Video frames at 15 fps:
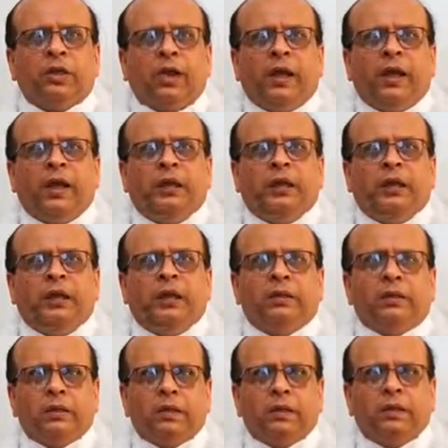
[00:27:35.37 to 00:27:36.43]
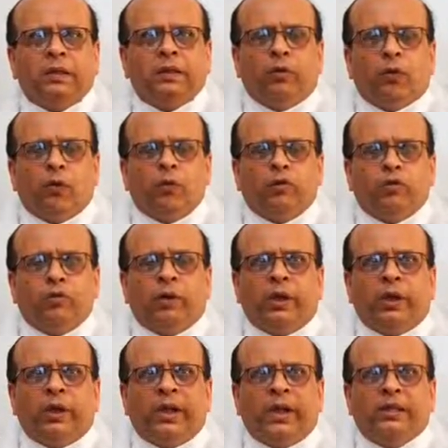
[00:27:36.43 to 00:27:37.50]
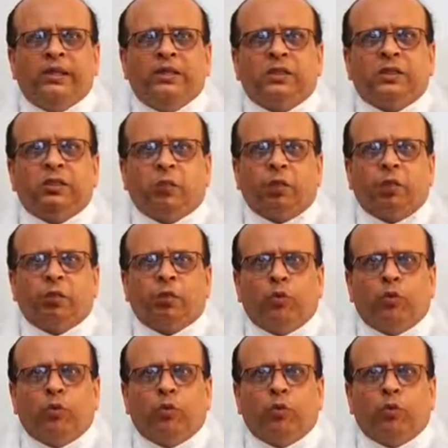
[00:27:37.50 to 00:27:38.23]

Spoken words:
And it also enhances the bone